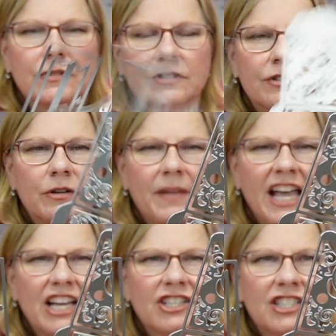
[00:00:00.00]
so I'm
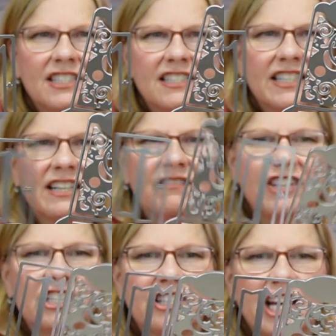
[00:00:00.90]
anxious to give
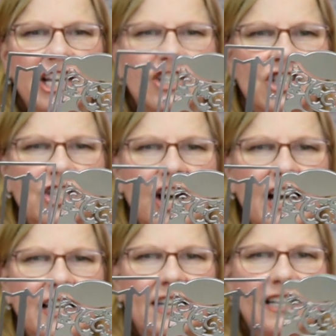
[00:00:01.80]
this a
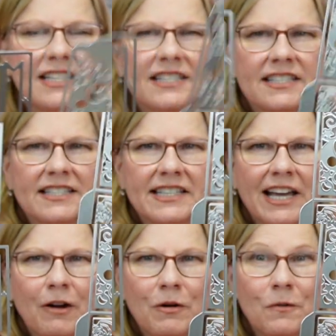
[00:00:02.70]
shot and see
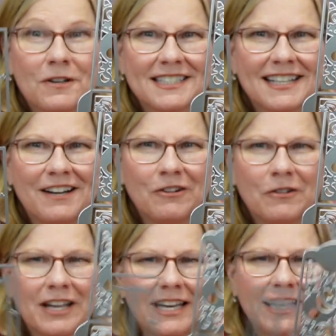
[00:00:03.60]
how it works out,
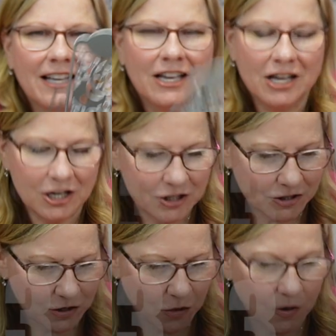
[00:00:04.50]
okay?
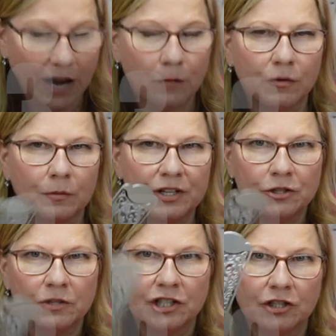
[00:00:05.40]
So I will be
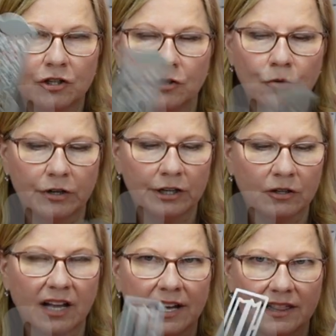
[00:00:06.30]
doing a
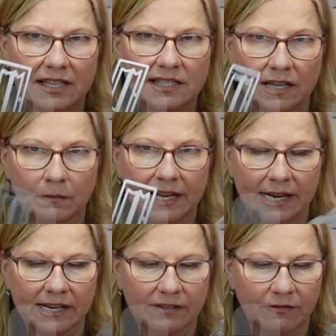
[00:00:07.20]
tutorial on this and
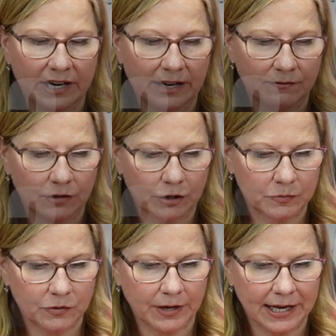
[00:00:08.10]
making different
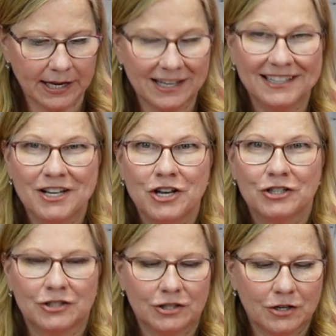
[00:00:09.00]
envelopes, okay?
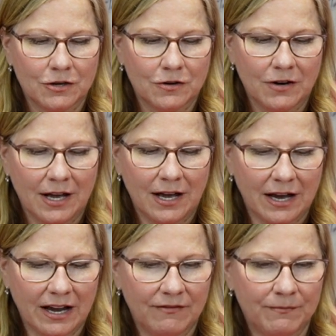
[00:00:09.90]
So
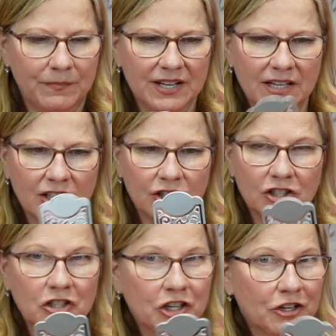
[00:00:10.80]
I've been a
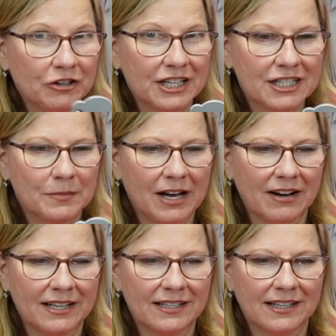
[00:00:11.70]
little curious about
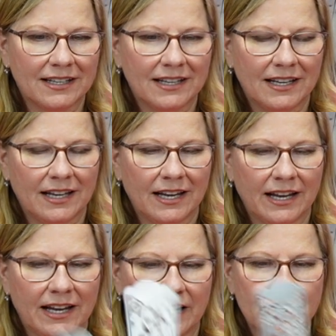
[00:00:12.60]
it,
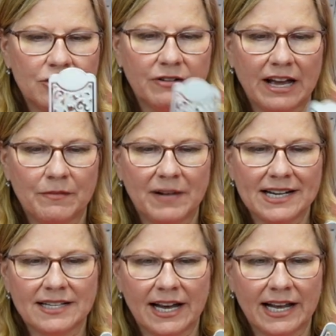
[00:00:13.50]
and I do have my
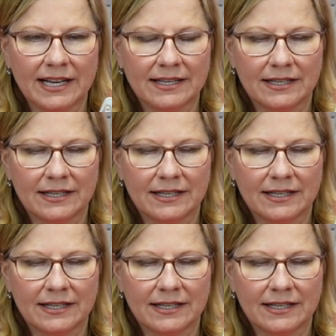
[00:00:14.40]
die